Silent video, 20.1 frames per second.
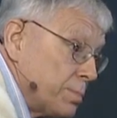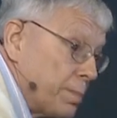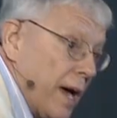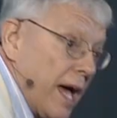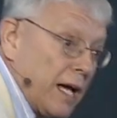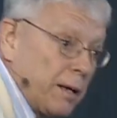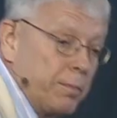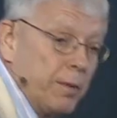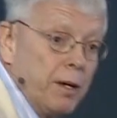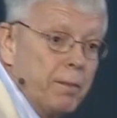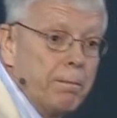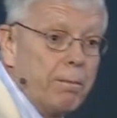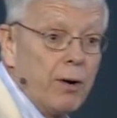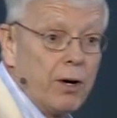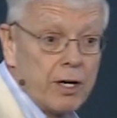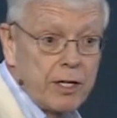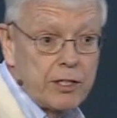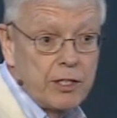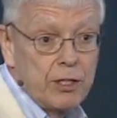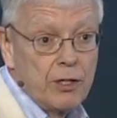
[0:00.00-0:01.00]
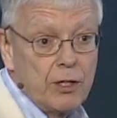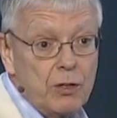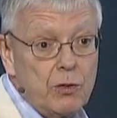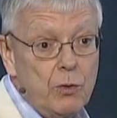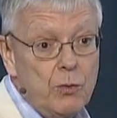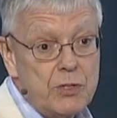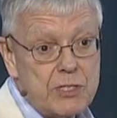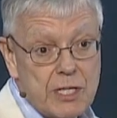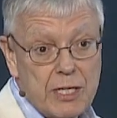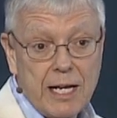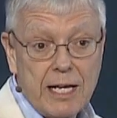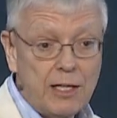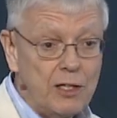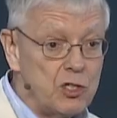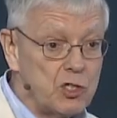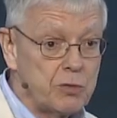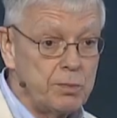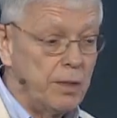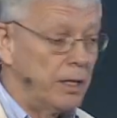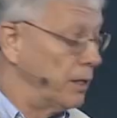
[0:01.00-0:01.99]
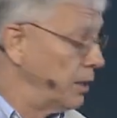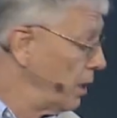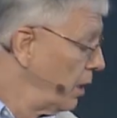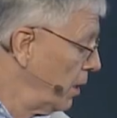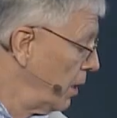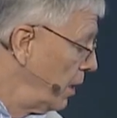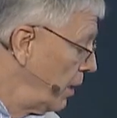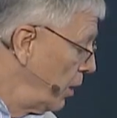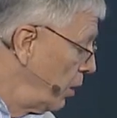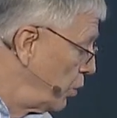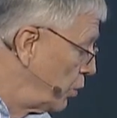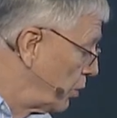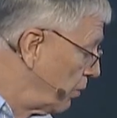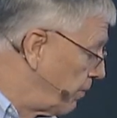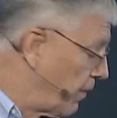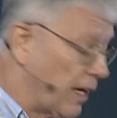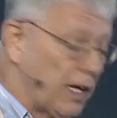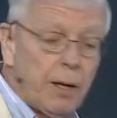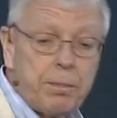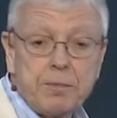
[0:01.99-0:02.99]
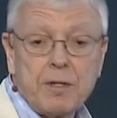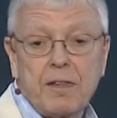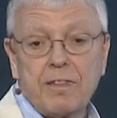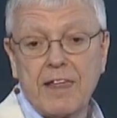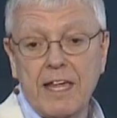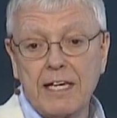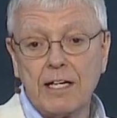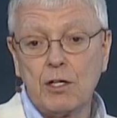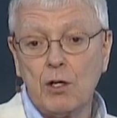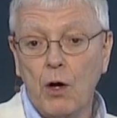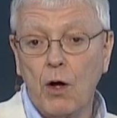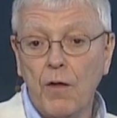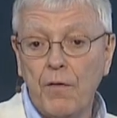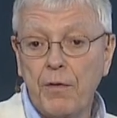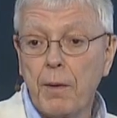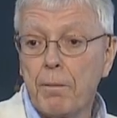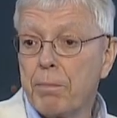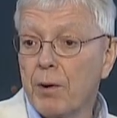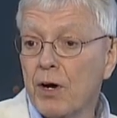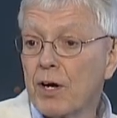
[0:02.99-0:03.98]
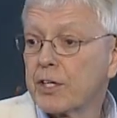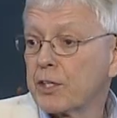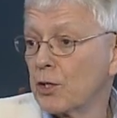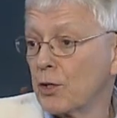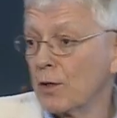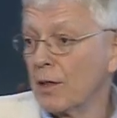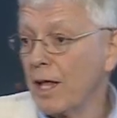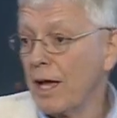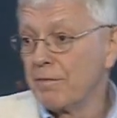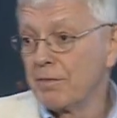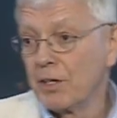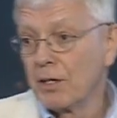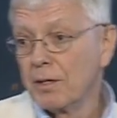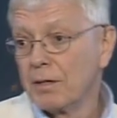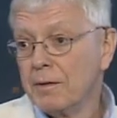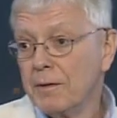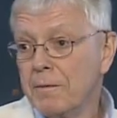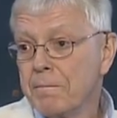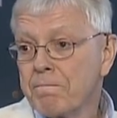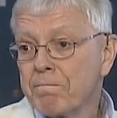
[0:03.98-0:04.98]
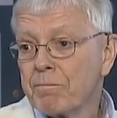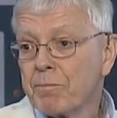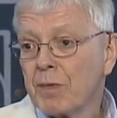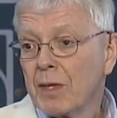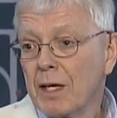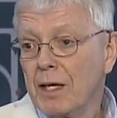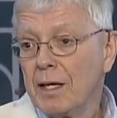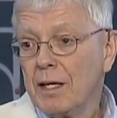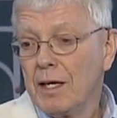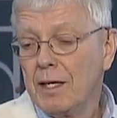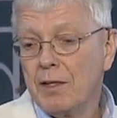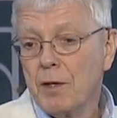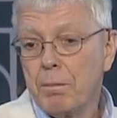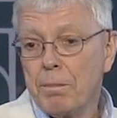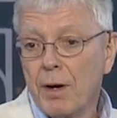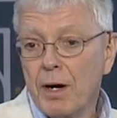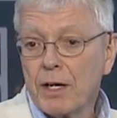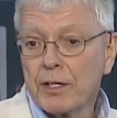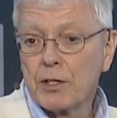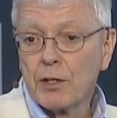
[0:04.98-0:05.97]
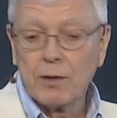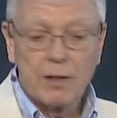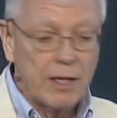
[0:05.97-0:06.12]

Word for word: Spackman Barker, who was an Englishman, who developed a thing called the Barker lever. And the Barker